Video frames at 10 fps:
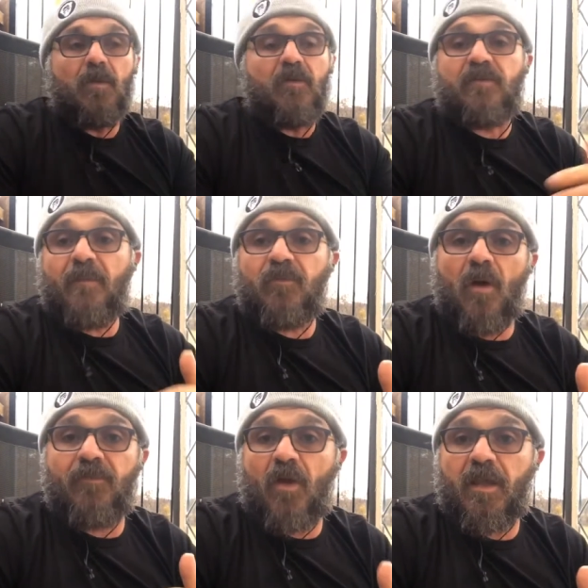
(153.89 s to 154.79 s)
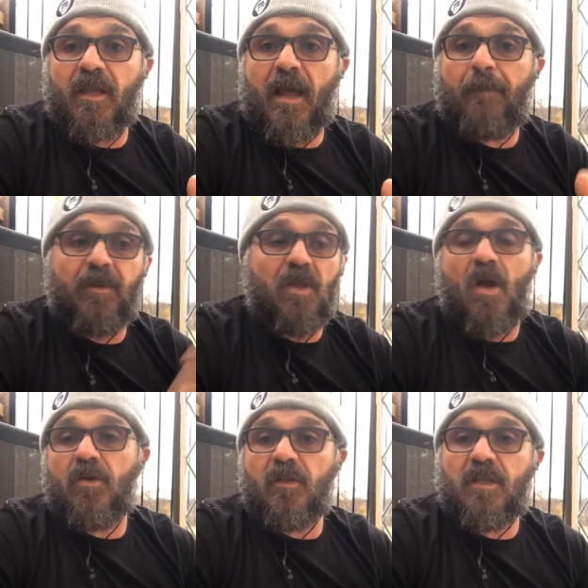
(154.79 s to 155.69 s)
Sometimes I get up and go
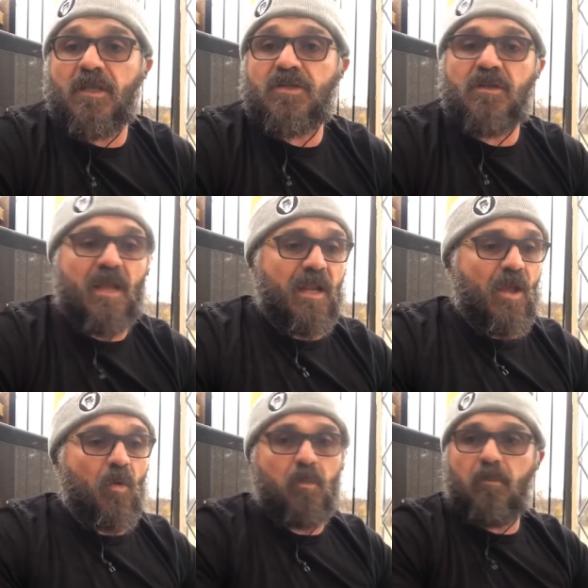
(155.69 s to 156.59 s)
to the kitchen and help